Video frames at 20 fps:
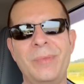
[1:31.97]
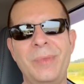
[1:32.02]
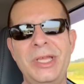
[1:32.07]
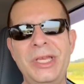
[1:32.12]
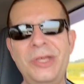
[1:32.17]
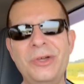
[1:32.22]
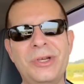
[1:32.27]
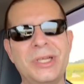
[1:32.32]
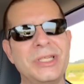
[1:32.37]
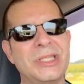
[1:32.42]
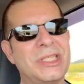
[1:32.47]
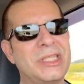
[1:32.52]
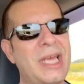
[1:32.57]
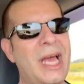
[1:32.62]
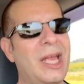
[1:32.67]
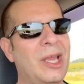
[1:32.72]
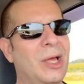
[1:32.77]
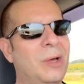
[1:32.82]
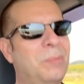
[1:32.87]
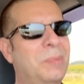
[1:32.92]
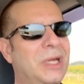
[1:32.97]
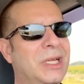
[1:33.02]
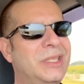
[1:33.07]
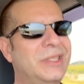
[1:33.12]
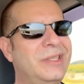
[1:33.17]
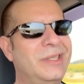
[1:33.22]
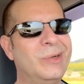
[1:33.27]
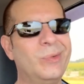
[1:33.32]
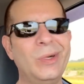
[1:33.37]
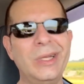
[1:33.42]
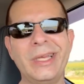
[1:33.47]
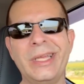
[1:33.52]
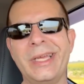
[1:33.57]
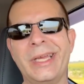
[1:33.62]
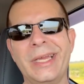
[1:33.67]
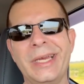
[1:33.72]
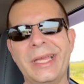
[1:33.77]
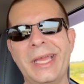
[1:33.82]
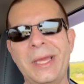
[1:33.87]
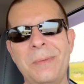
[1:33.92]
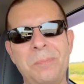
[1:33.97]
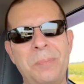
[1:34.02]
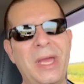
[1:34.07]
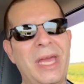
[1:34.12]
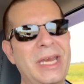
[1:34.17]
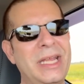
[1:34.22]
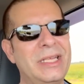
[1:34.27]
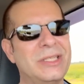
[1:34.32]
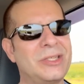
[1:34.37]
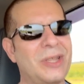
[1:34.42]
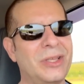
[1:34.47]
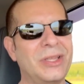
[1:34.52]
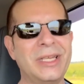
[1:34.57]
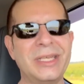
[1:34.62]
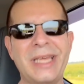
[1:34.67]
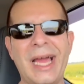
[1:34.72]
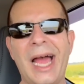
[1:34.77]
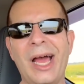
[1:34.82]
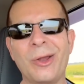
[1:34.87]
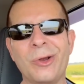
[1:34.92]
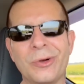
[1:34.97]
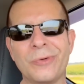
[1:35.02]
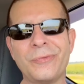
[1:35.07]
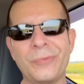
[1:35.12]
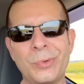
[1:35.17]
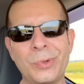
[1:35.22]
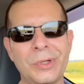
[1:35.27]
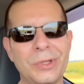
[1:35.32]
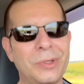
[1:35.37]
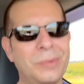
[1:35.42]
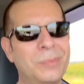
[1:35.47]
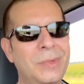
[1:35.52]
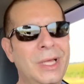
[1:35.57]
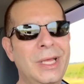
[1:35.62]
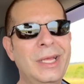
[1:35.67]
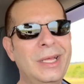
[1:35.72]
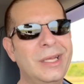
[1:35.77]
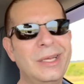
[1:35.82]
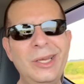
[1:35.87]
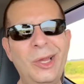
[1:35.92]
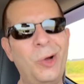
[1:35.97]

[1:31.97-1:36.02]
I mean, you can sell them, but you're really going to get pennies on the dollar for them.